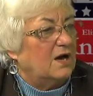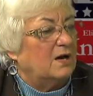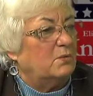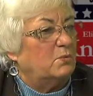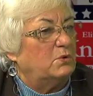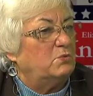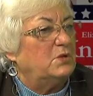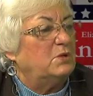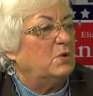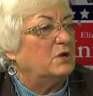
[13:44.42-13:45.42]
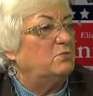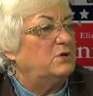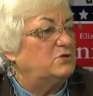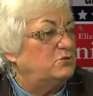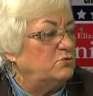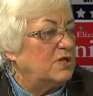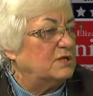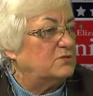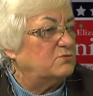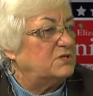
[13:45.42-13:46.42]
we really want to redo
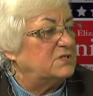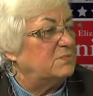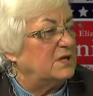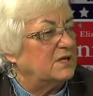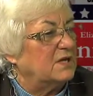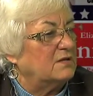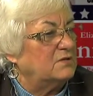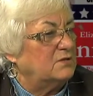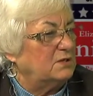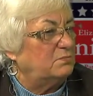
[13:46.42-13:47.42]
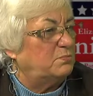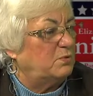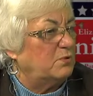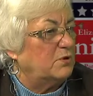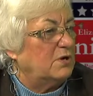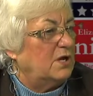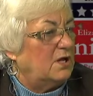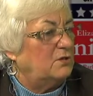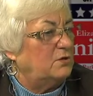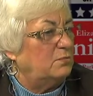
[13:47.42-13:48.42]
that street to make it a little
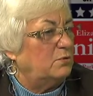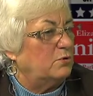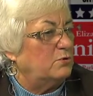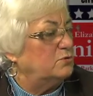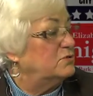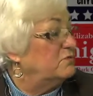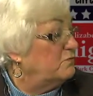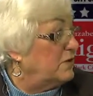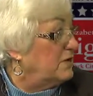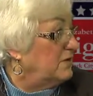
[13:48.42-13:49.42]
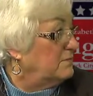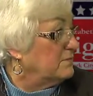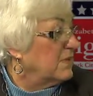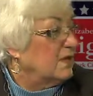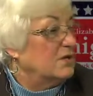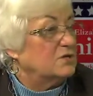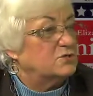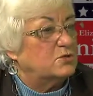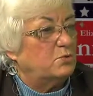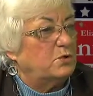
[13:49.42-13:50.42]
more user-friendly.
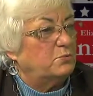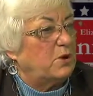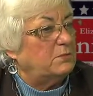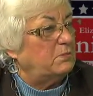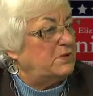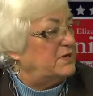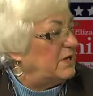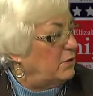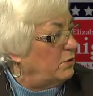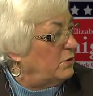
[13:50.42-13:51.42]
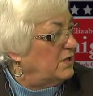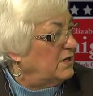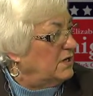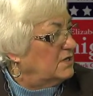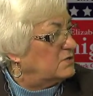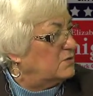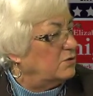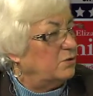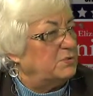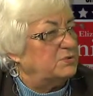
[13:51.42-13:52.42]
So we'll probably narrow it so
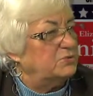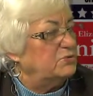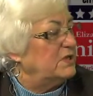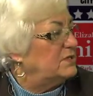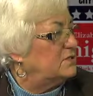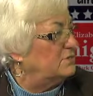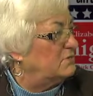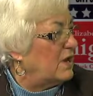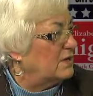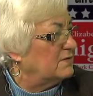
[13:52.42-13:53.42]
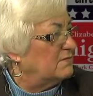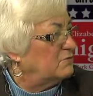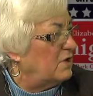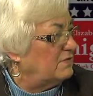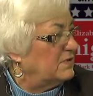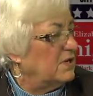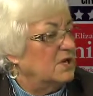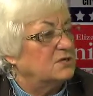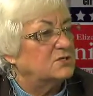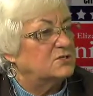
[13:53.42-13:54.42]
there'll be 2 lanes of traffic
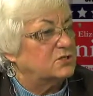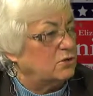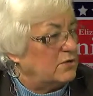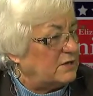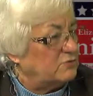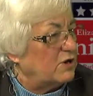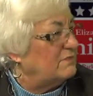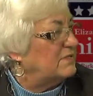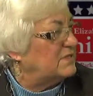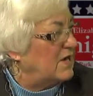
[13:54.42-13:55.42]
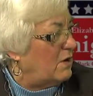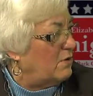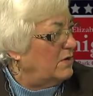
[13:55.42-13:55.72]
to slow that traffic down.